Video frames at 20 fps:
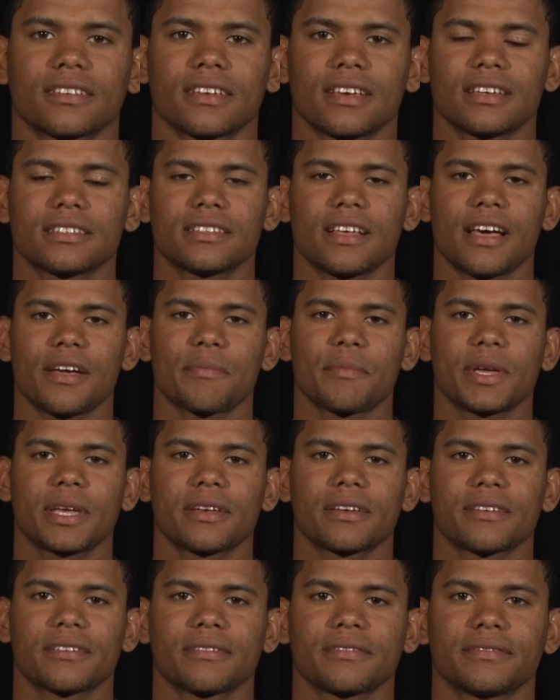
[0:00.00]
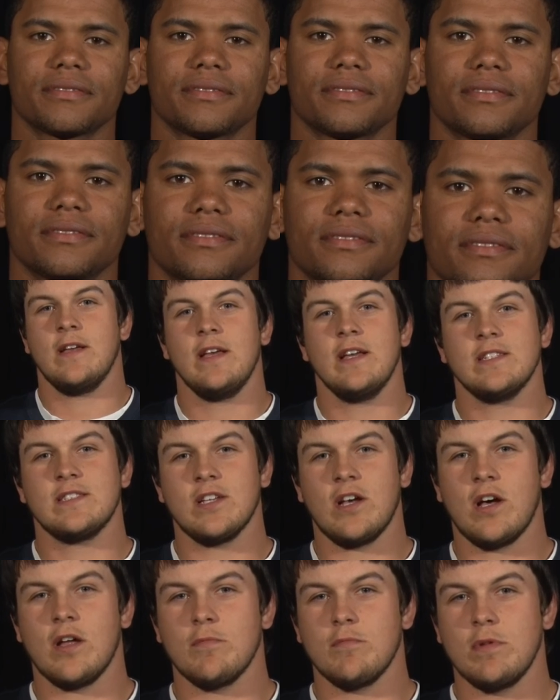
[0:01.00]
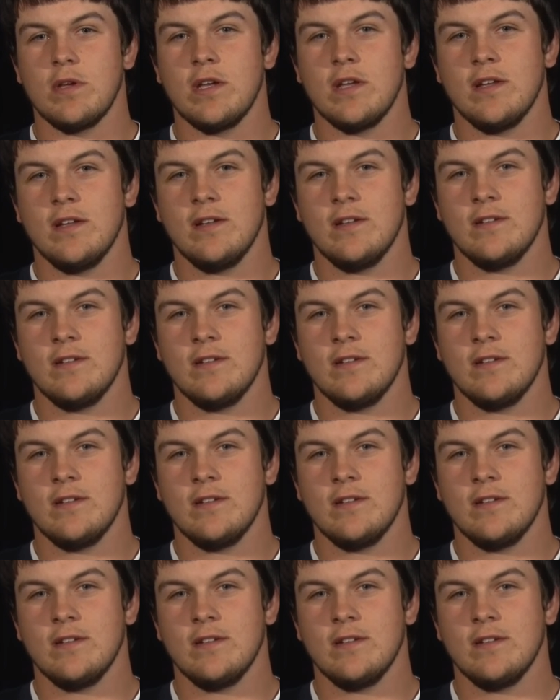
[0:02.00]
Está en mí. It's on me.